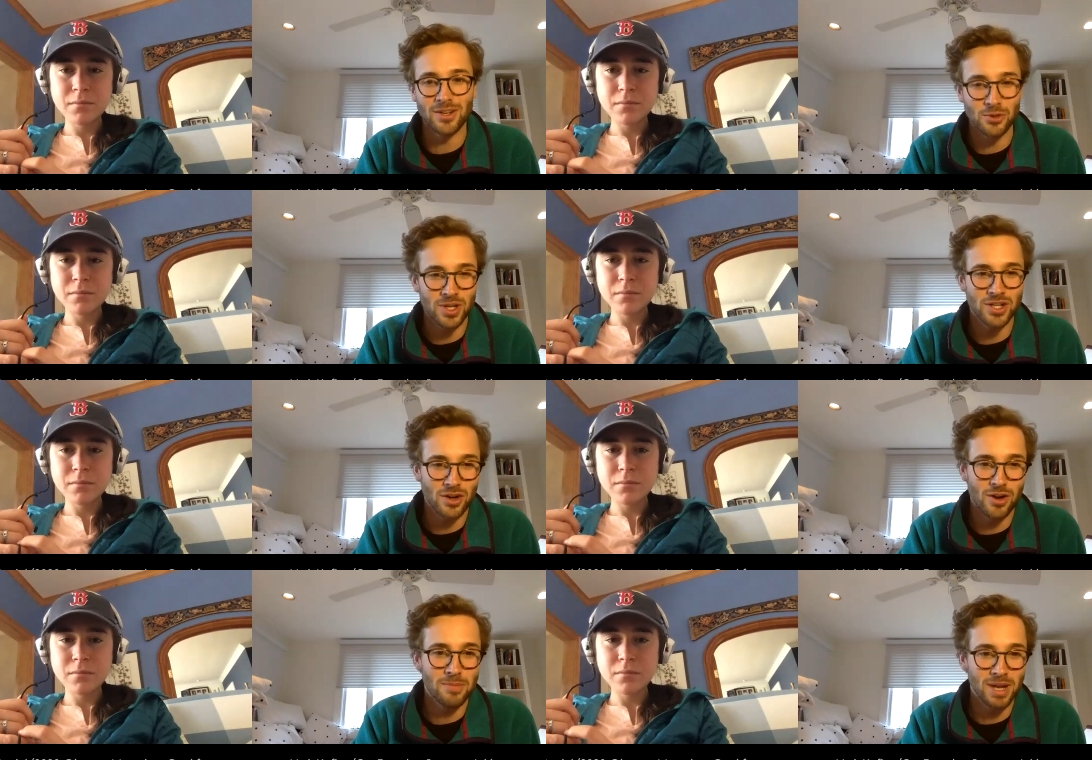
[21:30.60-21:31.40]
Speaker 1: and
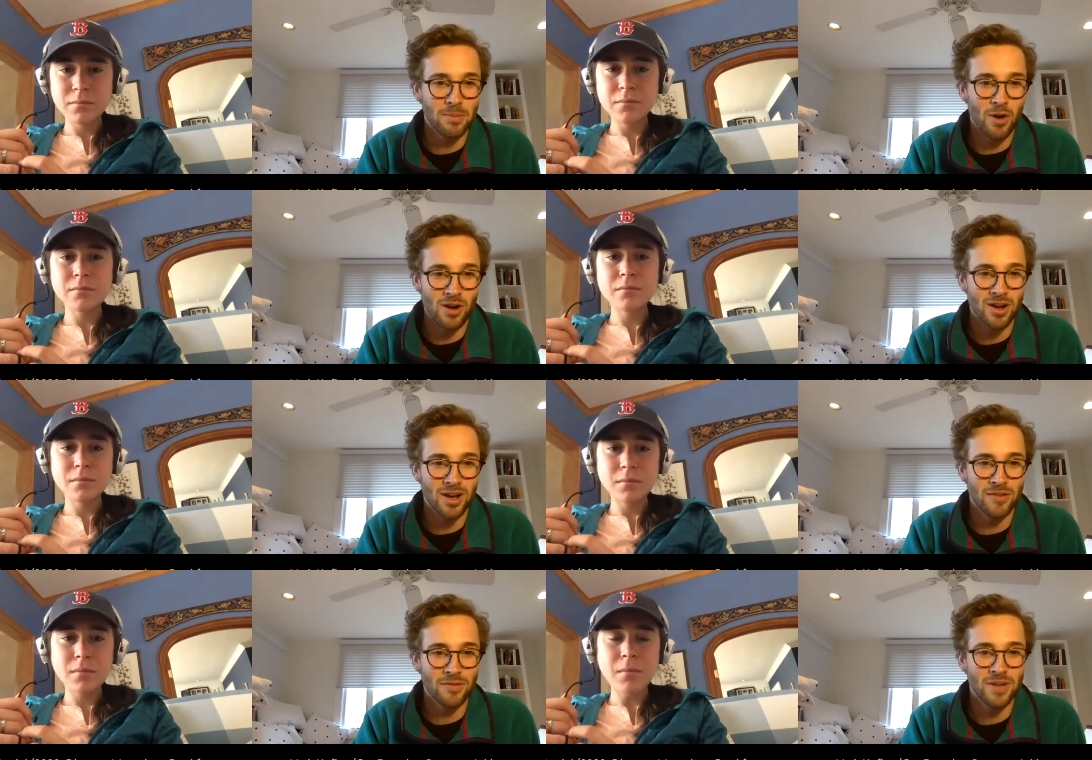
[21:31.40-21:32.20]
nutrition are a big part
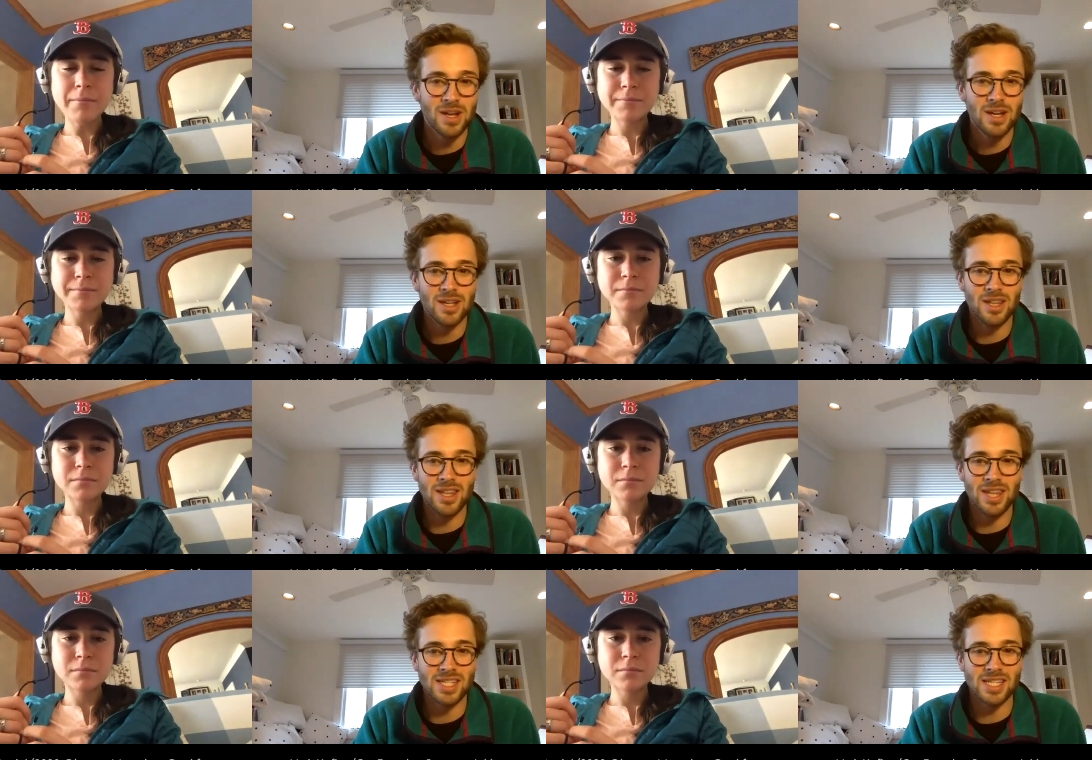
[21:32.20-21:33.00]
of
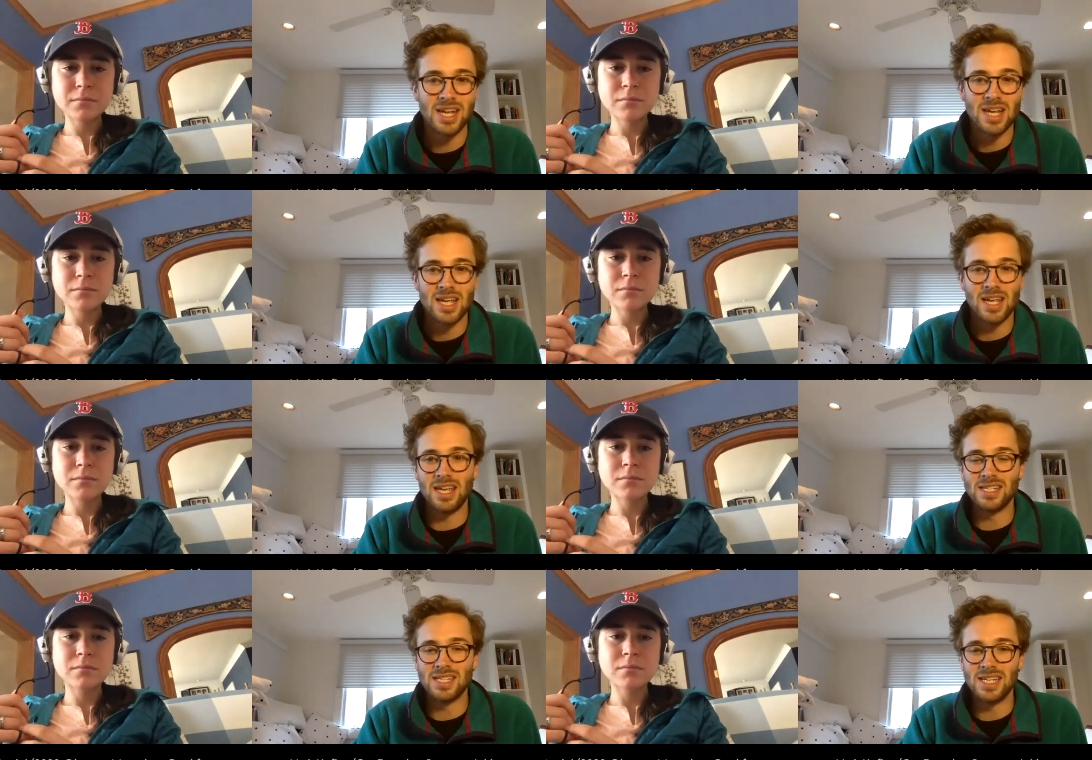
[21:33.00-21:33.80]
this
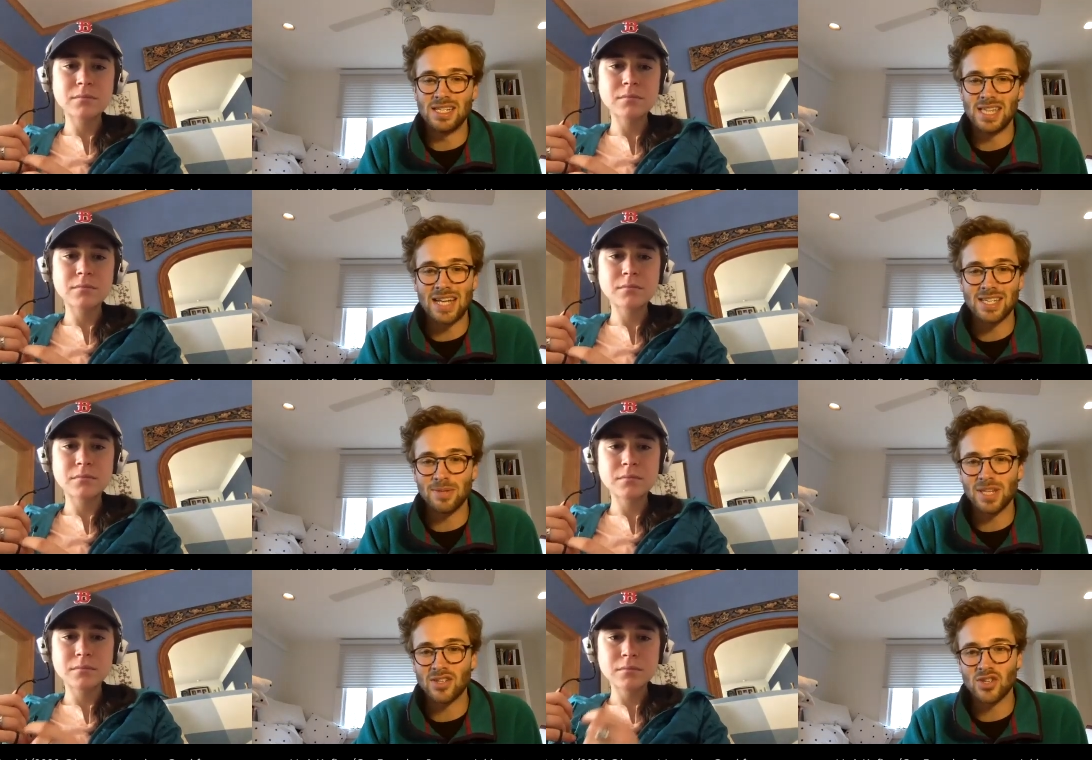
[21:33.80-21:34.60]
is is that
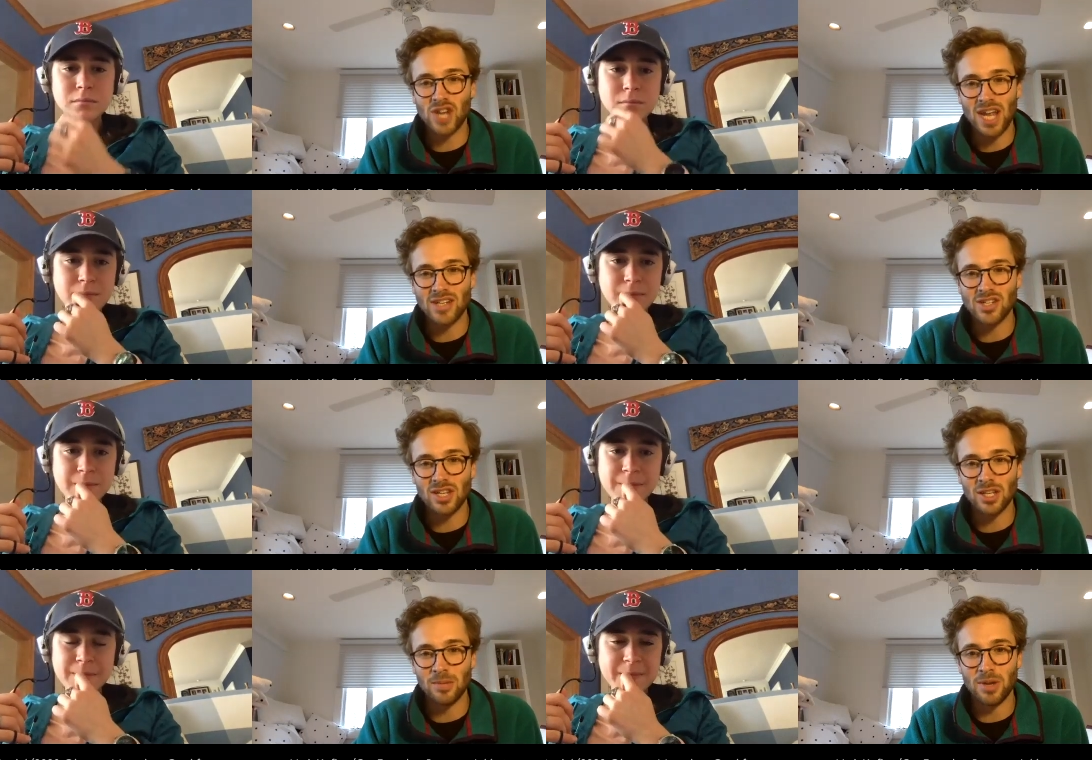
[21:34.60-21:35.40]
something that's changed a
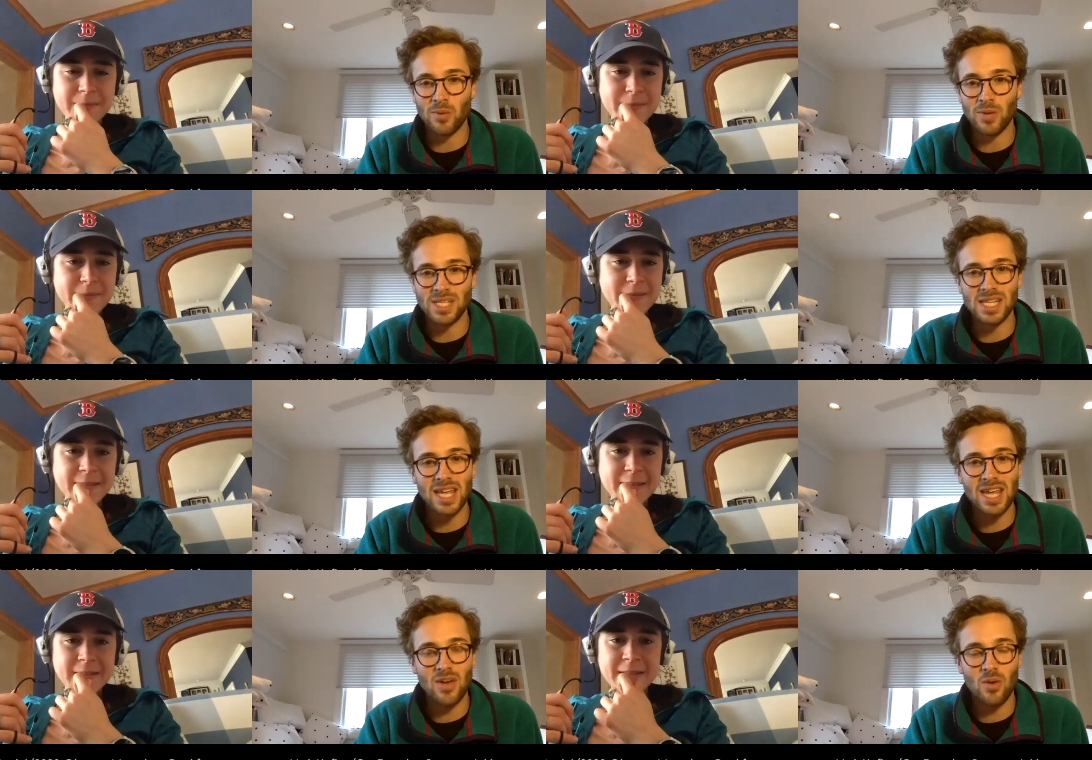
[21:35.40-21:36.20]
little bit
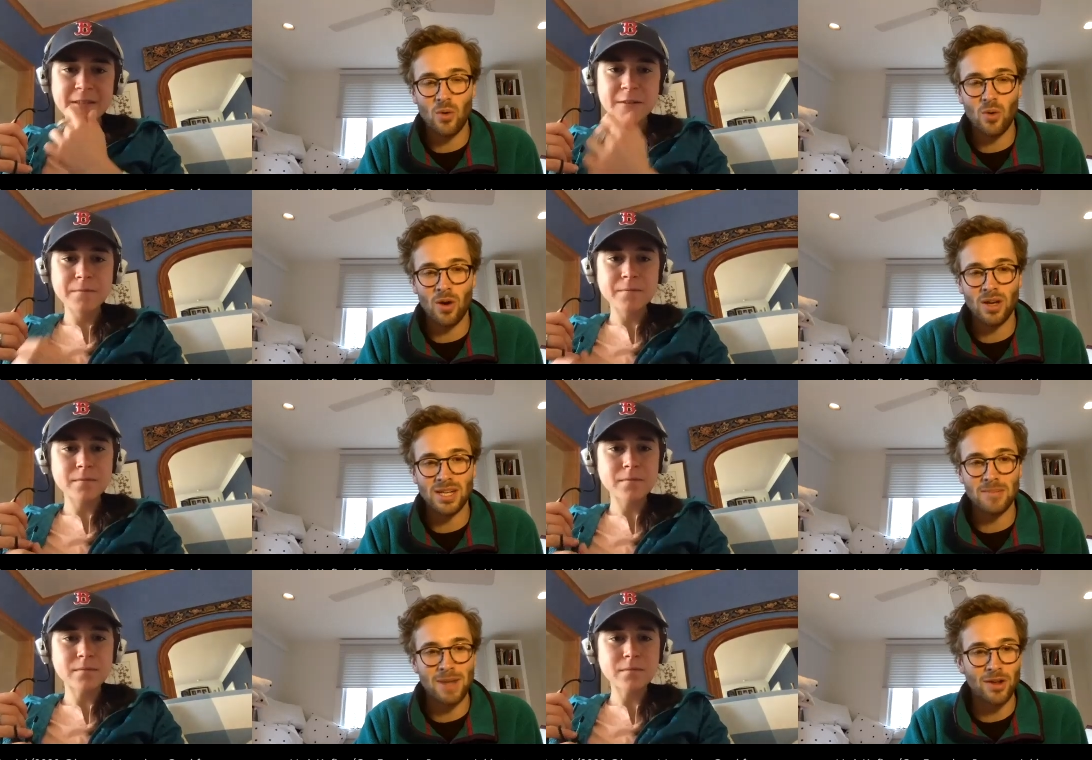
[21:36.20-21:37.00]
recently or
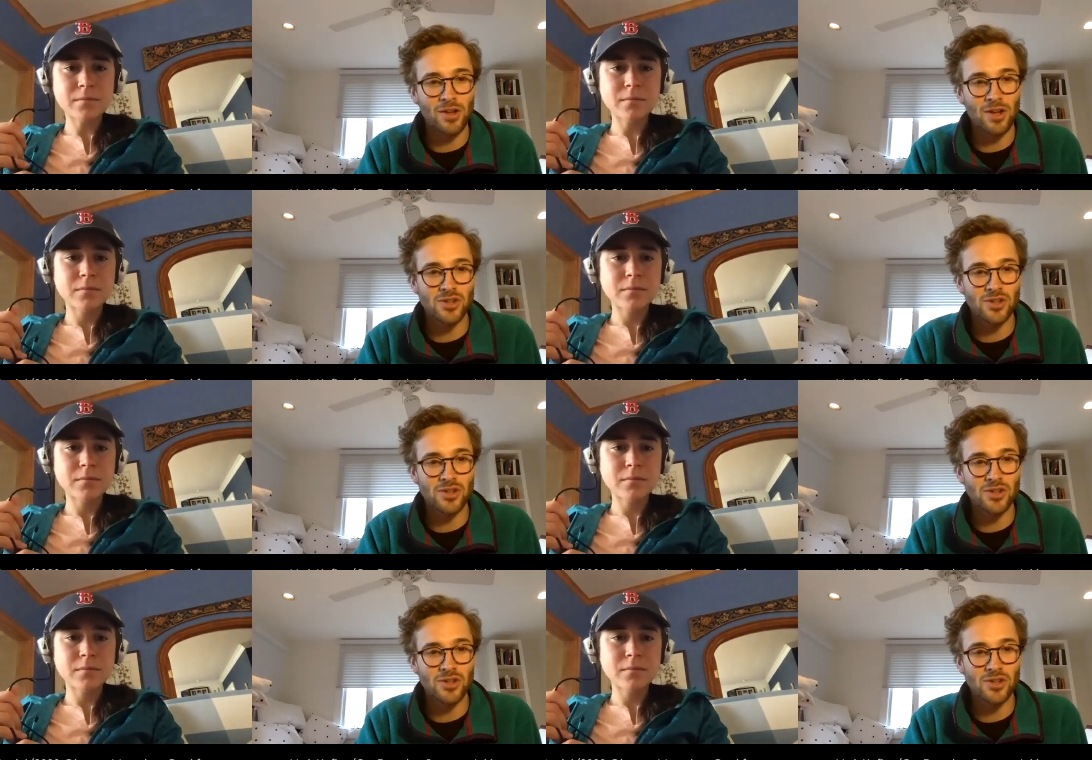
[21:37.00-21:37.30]
did marathon